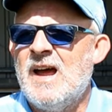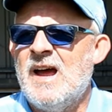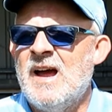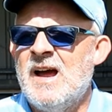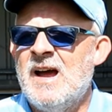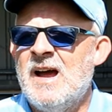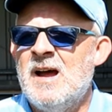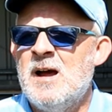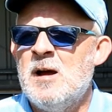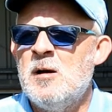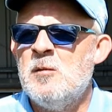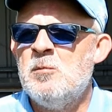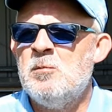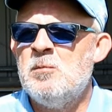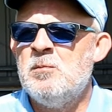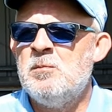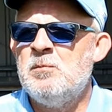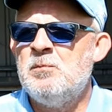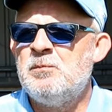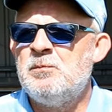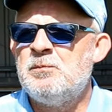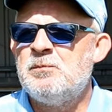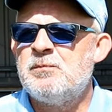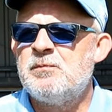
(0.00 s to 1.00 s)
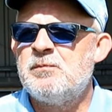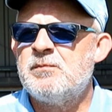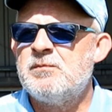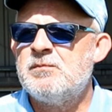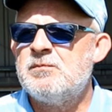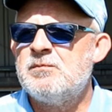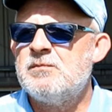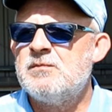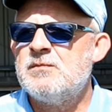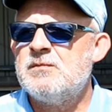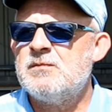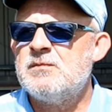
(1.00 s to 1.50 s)
I
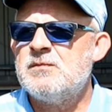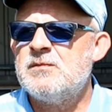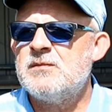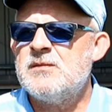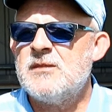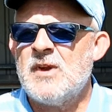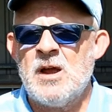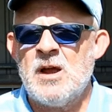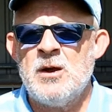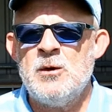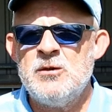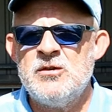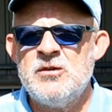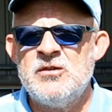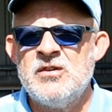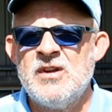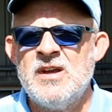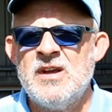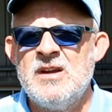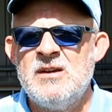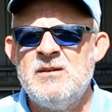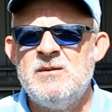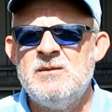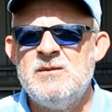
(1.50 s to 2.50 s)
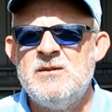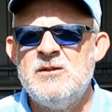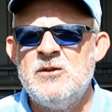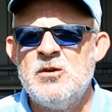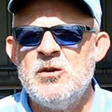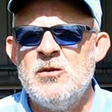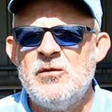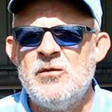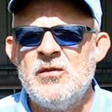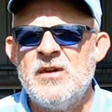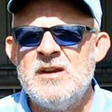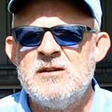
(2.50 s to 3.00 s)
always say
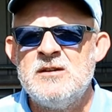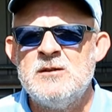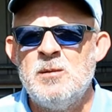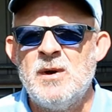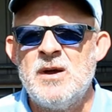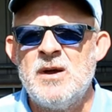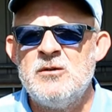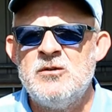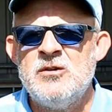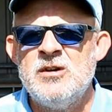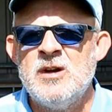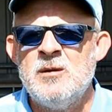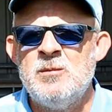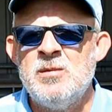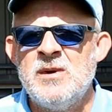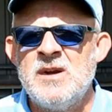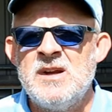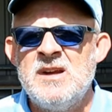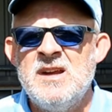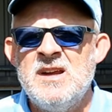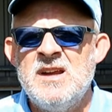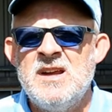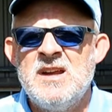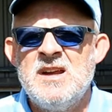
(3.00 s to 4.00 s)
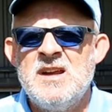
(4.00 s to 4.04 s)
two things about chipping.